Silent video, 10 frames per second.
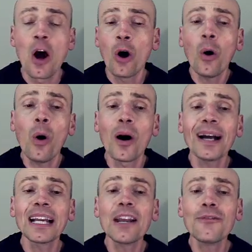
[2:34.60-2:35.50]
or
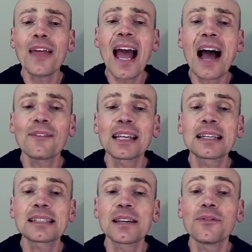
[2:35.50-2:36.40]
if they're having a
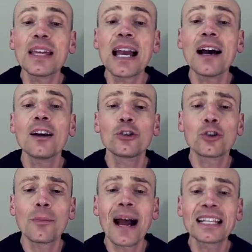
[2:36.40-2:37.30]
severe
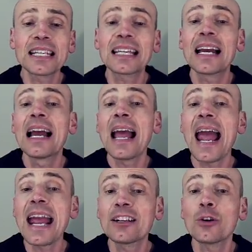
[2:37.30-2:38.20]
traumatic
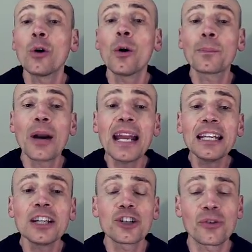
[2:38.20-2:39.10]
head or brain
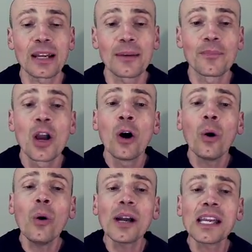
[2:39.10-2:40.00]
injury,
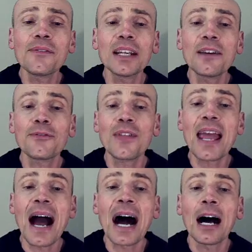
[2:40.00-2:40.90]
or even if they
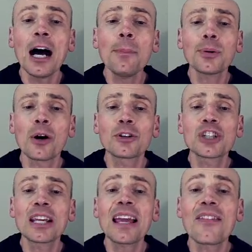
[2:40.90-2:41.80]
are
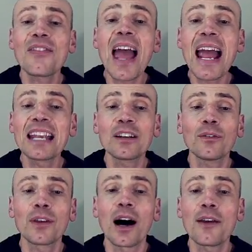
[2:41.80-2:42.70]
approaching their end of
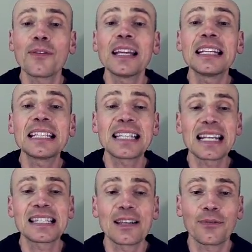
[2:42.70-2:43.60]
life in
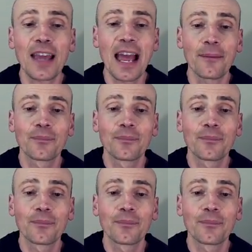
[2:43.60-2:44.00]
intensive care.